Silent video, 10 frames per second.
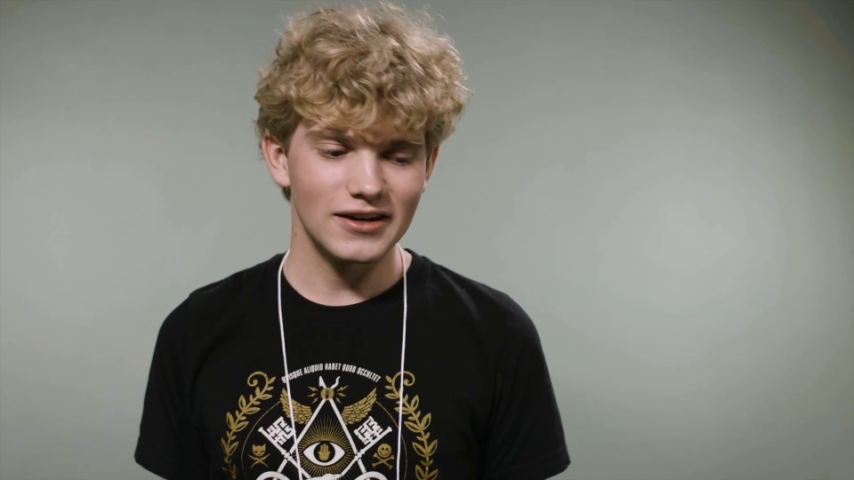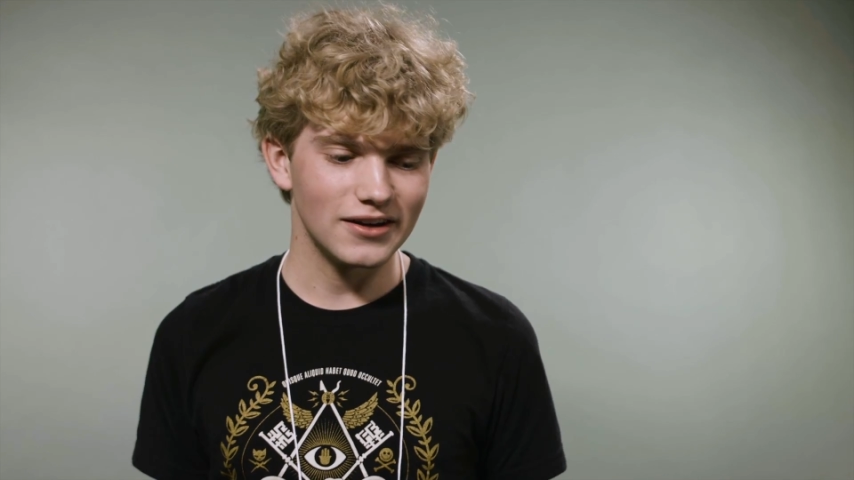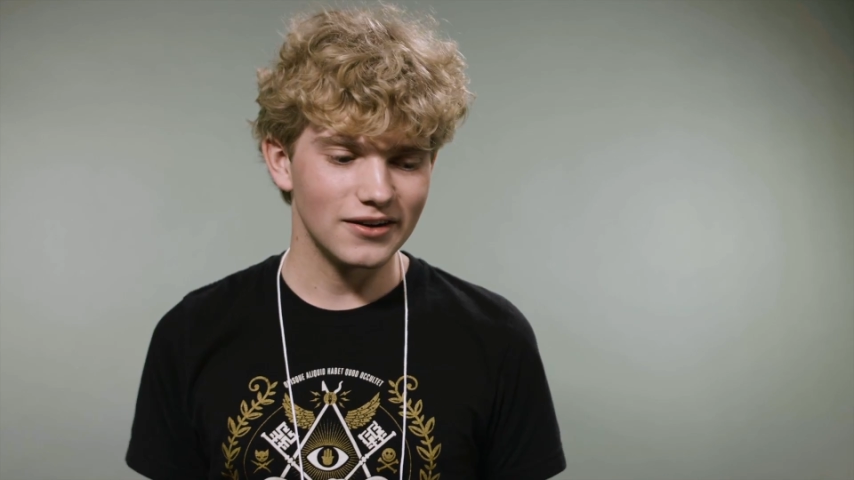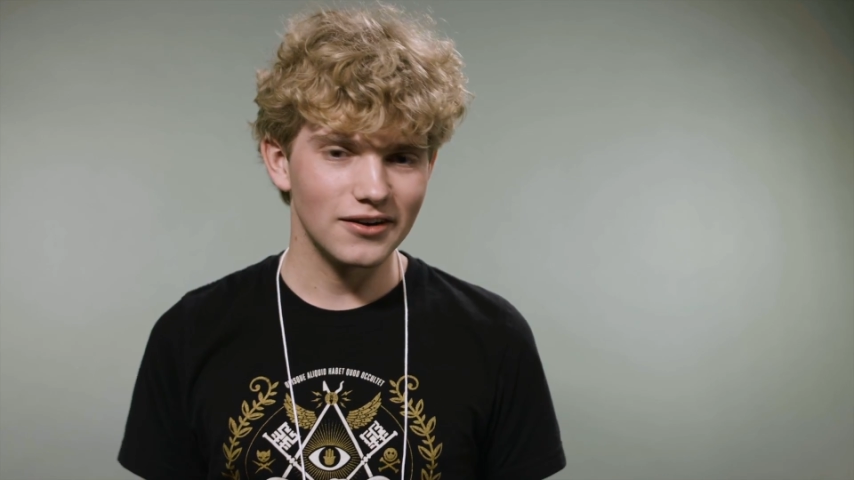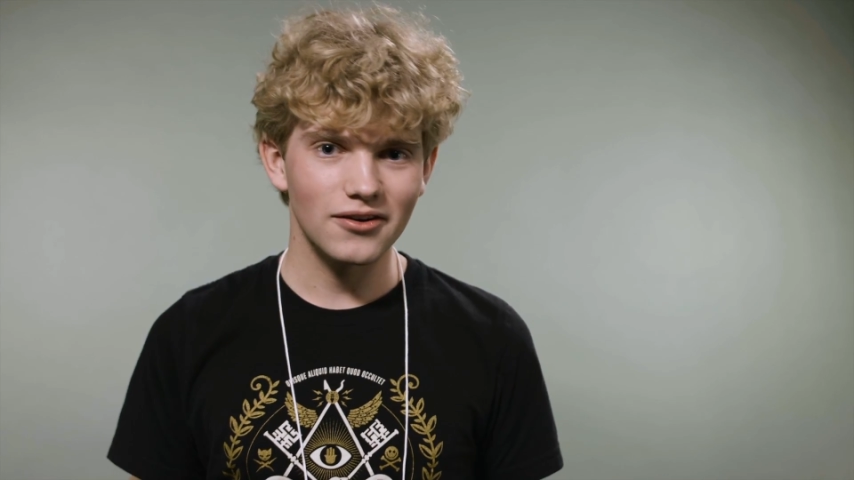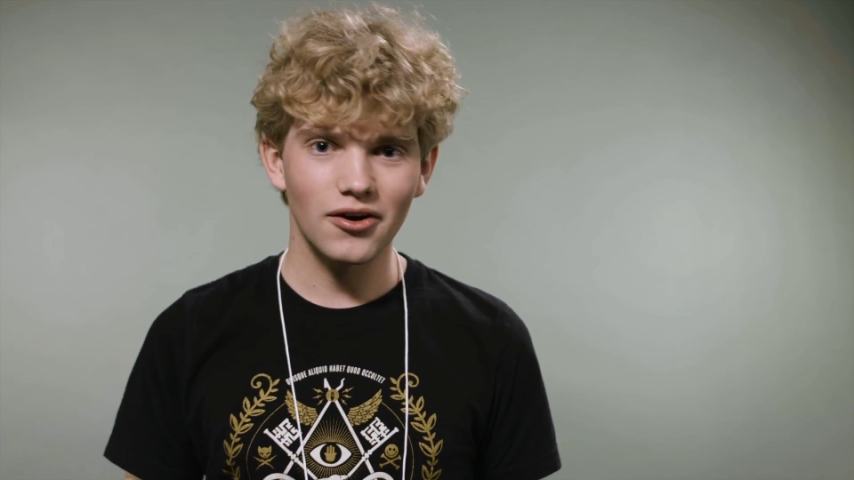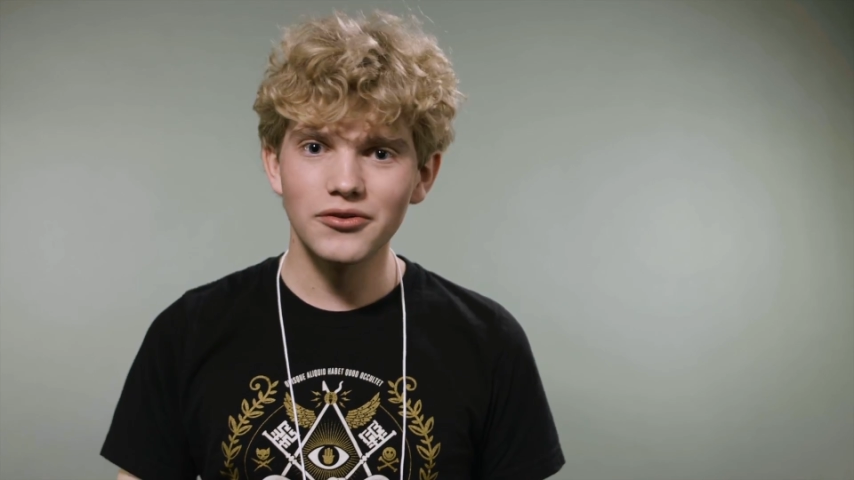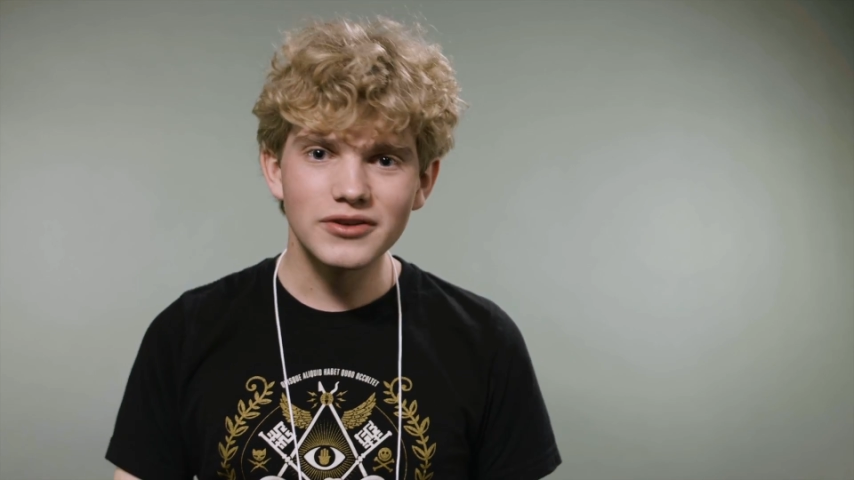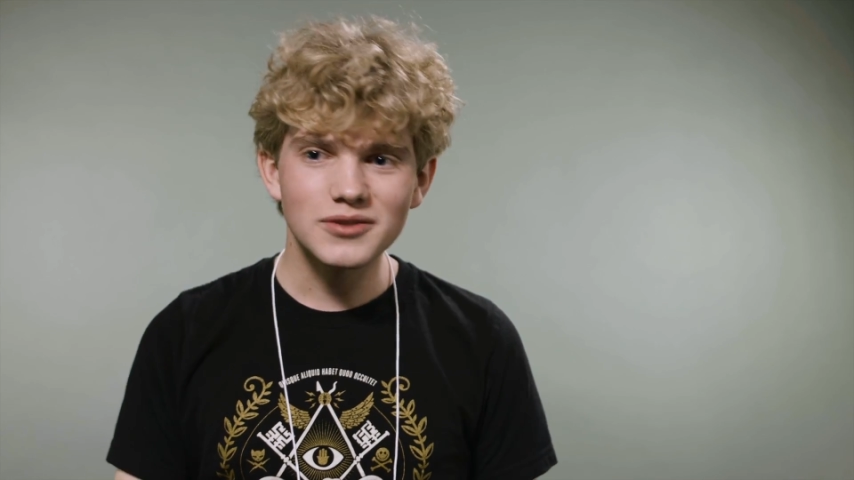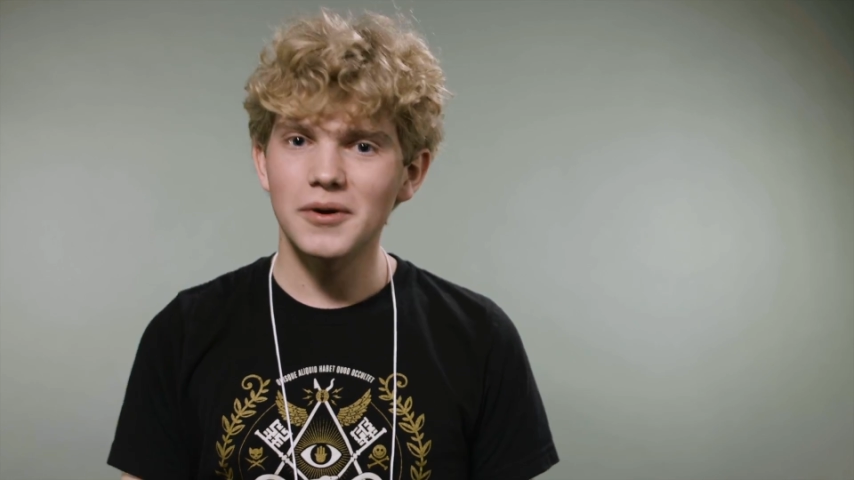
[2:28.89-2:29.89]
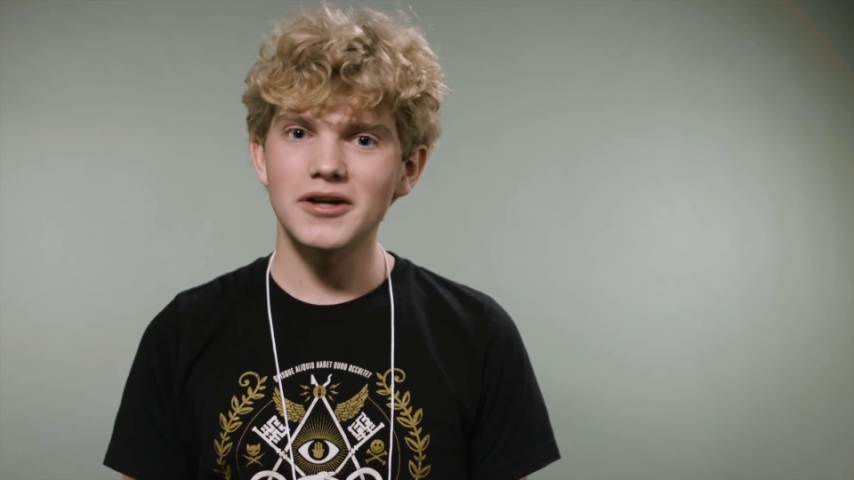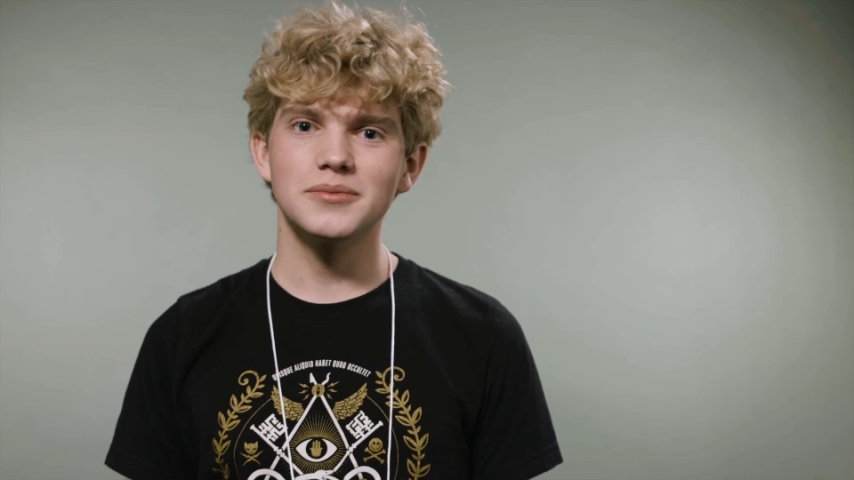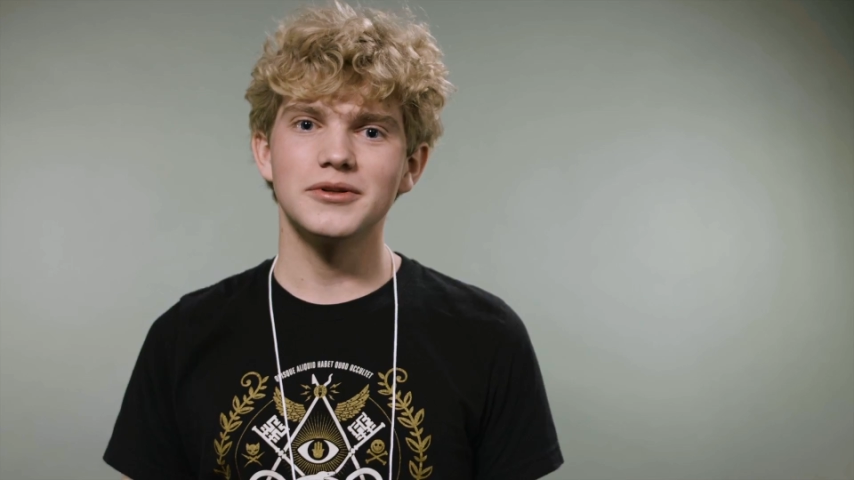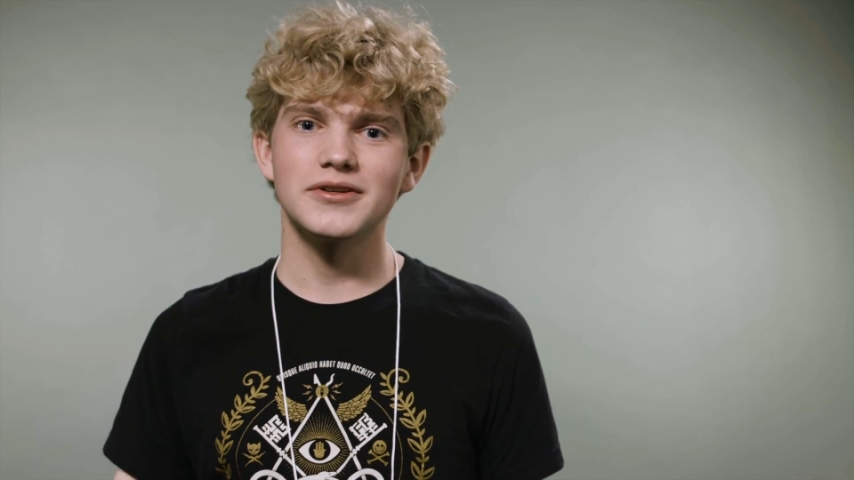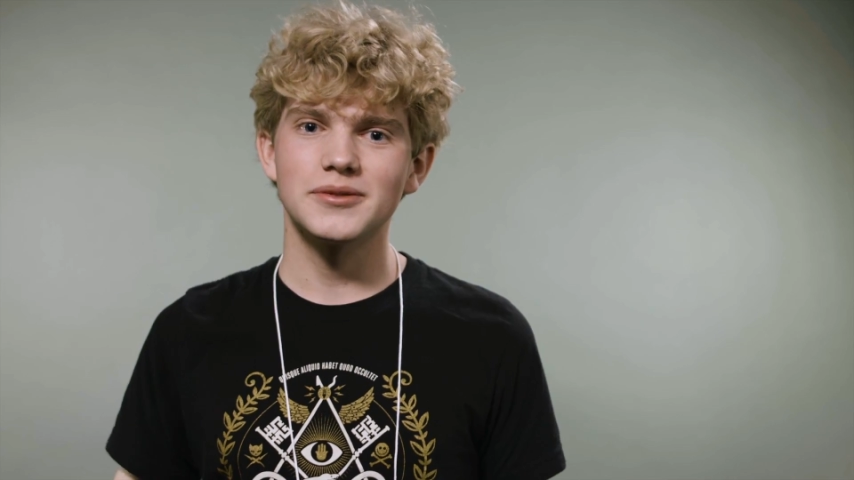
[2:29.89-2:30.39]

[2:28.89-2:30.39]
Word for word: all these possible